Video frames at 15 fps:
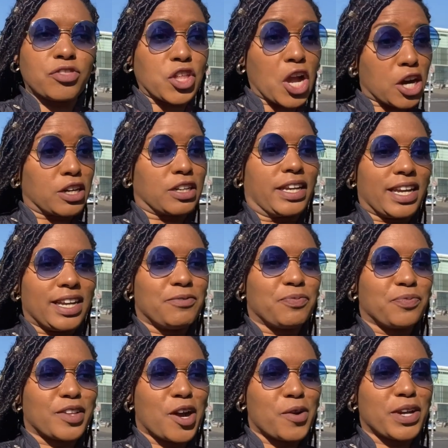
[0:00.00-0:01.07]
Thirdly,
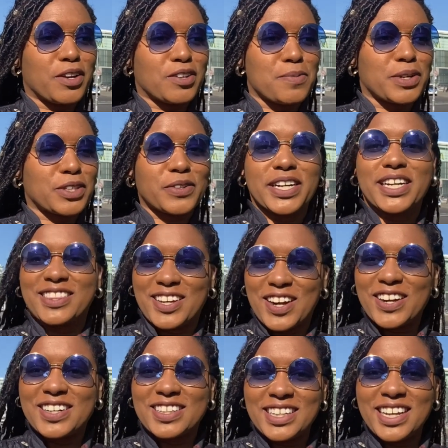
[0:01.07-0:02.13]
we
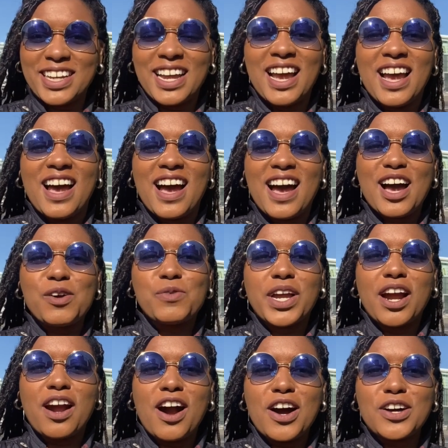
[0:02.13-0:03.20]

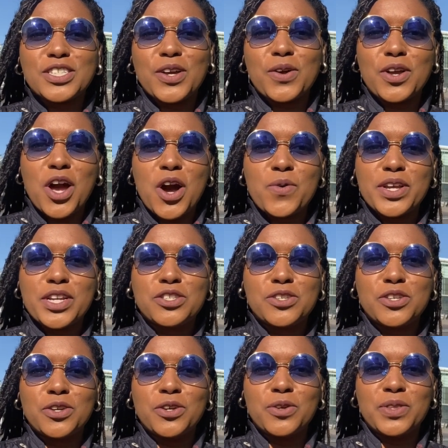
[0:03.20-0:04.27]
are also going
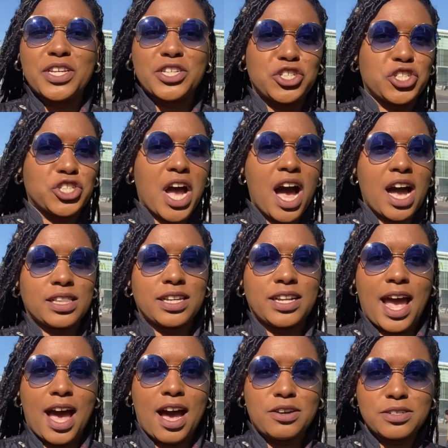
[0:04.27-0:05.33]
to this chocolate
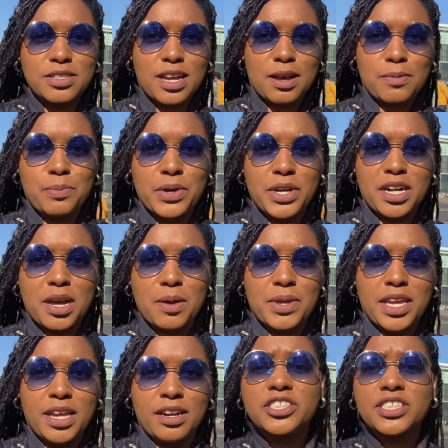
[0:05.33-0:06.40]
house. I'll put it up
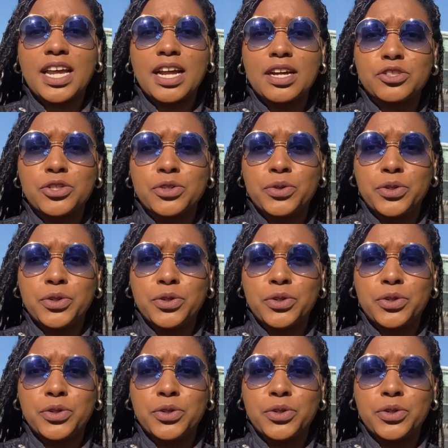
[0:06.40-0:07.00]
here. Shout out to